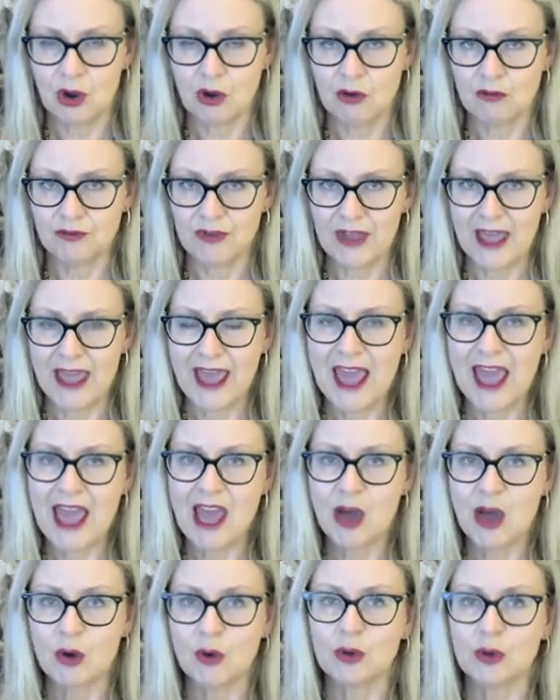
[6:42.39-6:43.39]
of
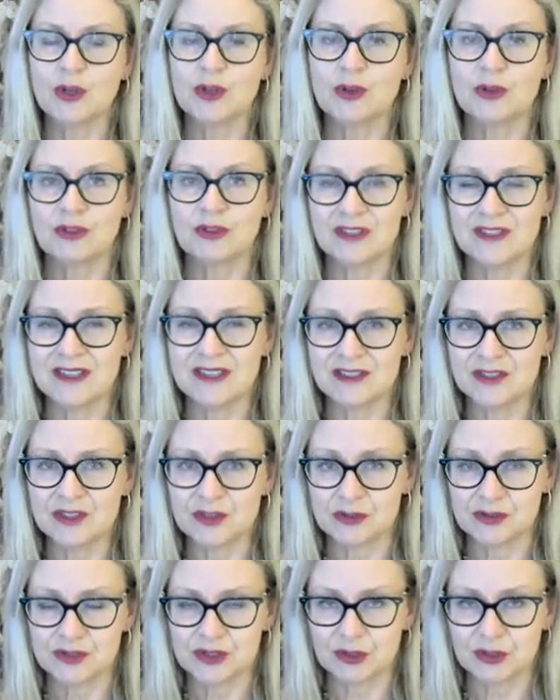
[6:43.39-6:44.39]
how you
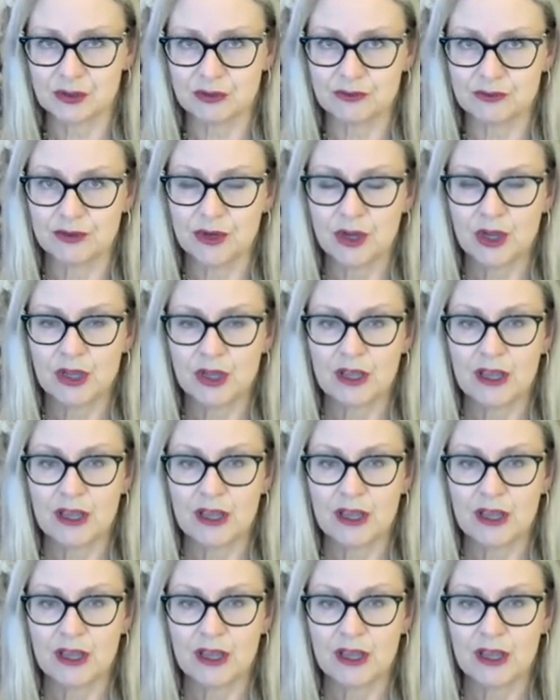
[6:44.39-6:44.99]
conduct yourself